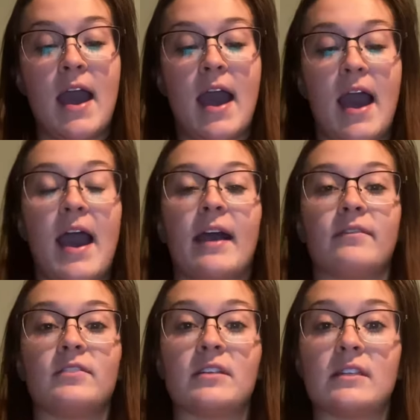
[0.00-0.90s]
I have
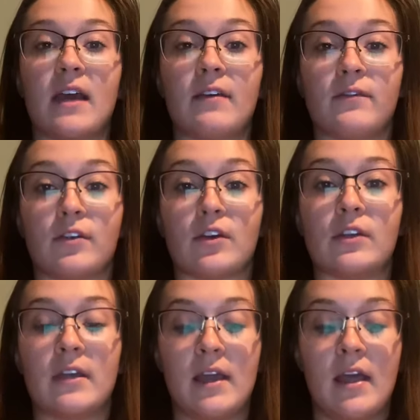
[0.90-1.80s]
deciphered
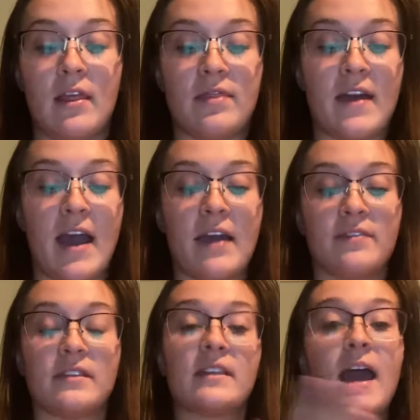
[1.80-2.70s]
that the
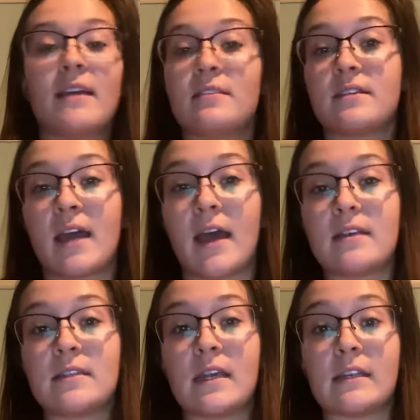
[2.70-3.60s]
science
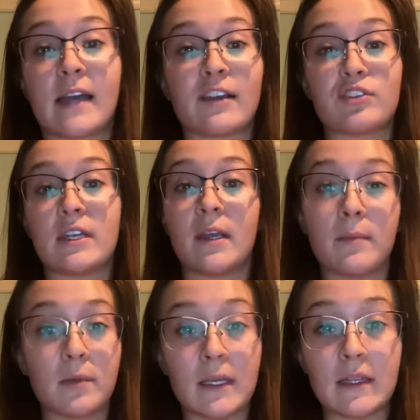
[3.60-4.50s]
test is actually
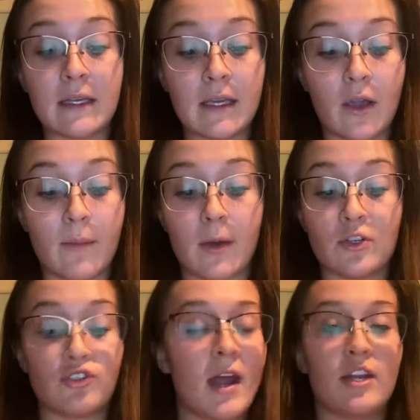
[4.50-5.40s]
completely almost
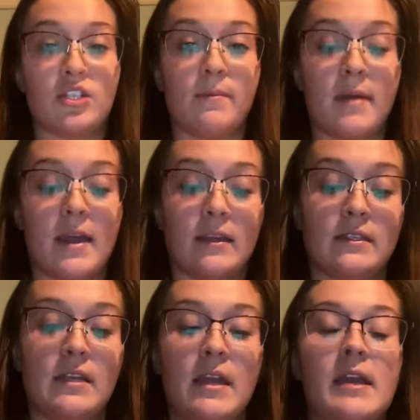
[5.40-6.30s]
strategy-based.